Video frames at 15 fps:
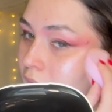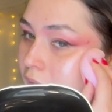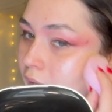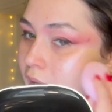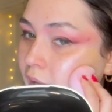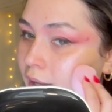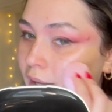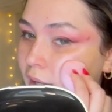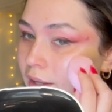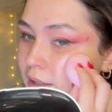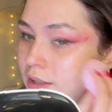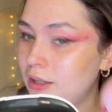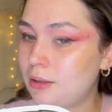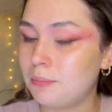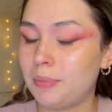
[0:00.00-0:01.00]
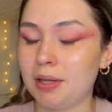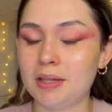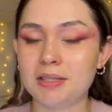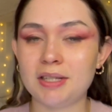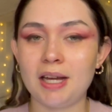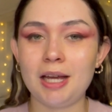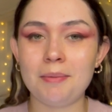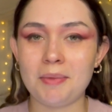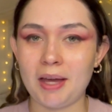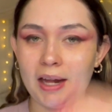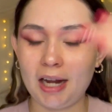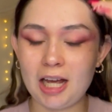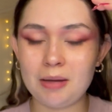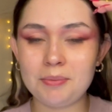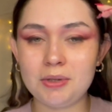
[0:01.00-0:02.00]
And by the time that
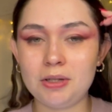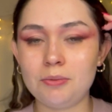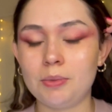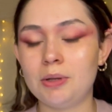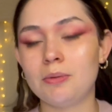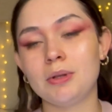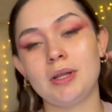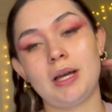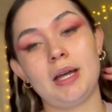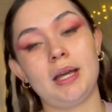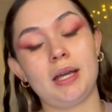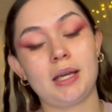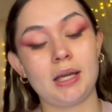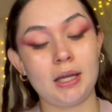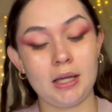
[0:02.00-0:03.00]
happened, we were like,